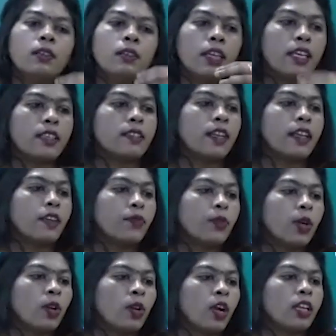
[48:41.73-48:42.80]
He said, if you
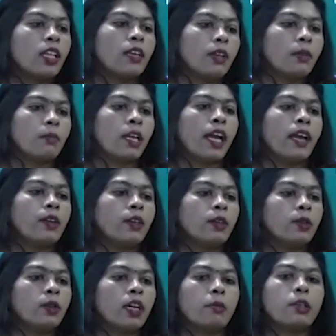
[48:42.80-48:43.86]
are not giving me, I will
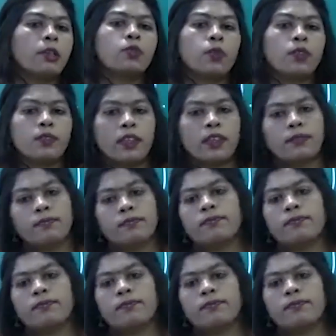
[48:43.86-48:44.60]
commit suicide.